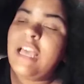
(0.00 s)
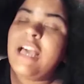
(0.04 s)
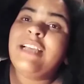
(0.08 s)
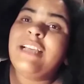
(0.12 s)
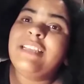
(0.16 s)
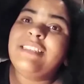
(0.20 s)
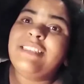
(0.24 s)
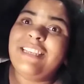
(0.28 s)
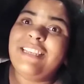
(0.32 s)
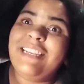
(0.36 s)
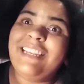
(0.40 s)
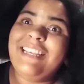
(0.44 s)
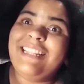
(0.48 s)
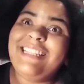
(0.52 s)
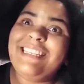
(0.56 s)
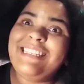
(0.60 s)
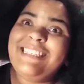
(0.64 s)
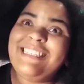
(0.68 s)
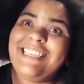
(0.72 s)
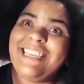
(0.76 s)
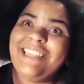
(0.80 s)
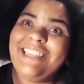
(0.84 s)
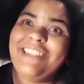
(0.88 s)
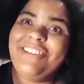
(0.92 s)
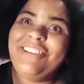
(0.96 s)
So now let's
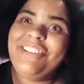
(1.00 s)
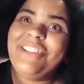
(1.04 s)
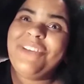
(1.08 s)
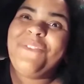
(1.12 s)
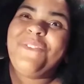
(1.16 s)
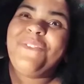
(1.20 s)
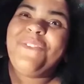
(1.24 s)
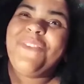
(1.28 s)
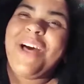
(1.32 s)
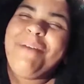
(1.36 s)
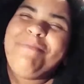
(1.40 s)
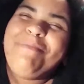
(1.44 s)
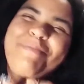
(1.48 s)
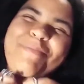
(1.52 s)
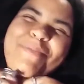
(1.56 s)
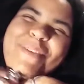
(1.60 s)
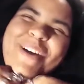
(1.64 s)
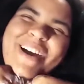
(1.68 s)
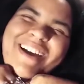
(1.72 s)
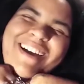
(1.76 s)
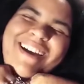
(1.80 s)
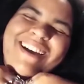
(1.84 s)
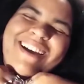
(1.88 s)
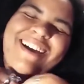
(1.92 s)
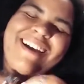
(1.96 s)
get to the fun
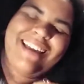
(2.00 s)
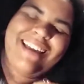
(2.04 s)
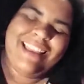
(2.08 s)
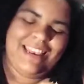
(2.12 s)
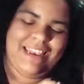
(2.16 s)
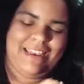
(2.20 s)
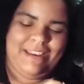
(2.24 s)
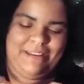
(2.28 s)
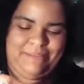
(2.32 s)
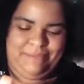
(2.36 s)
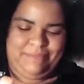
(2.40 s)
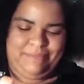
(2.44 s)
part.